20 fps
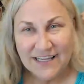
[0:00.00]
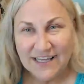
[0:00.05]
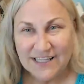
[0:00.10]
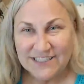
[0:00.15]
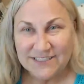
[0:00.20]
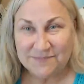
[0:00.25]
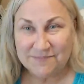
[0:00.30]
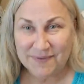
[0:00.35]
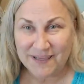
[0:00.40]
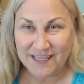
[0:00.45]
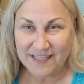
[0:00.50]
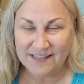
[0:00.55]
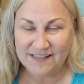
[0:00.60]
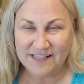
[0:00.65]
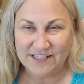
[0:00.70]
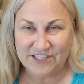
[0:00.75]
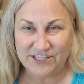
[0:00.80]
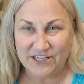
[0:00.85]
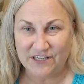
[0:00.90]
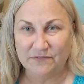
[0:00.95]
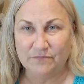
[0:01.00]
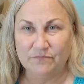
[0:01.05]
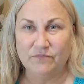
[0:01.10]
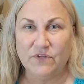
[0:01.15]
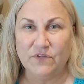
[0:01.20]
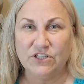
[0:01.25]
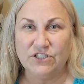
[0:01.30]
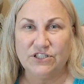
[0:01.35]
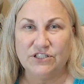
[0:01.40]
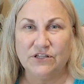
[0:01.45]
She made she
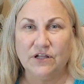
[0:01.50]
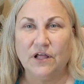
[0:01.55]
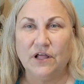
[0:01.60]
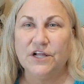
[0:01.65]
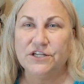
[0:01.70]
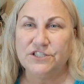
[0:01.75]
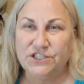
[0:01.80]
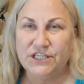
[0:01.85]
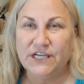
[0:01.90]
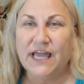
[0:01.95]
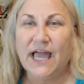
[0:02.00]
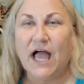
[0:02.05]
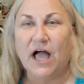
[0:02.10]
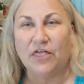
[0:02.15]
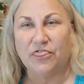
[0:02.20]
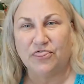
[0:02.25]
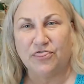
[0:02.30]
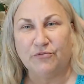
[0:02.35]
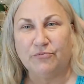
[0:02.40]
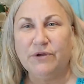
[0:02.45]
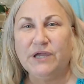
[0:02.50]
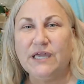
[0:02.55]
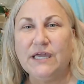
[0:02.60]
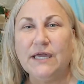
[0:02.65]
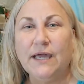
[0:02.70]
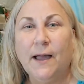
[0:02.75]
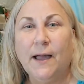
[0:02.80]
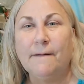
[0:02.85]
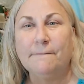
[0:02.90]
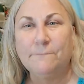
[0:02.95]
she got a
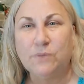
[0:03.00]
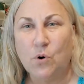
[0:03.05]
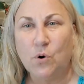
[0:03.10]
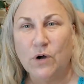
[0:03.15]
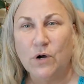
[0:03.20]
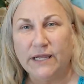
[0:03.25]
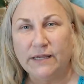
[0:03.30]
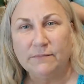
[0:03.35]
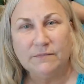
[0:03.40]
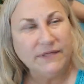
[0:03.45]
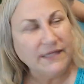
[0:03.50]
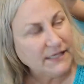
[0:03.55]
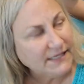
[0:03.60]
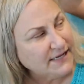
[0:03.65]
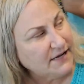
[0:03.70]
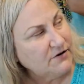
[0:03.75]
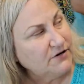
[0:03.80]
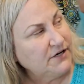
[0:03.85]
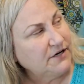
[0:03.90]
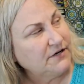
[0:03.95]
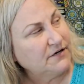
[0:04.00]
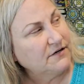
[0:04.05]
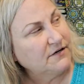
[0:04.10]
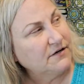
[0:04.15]
three point. Get down here.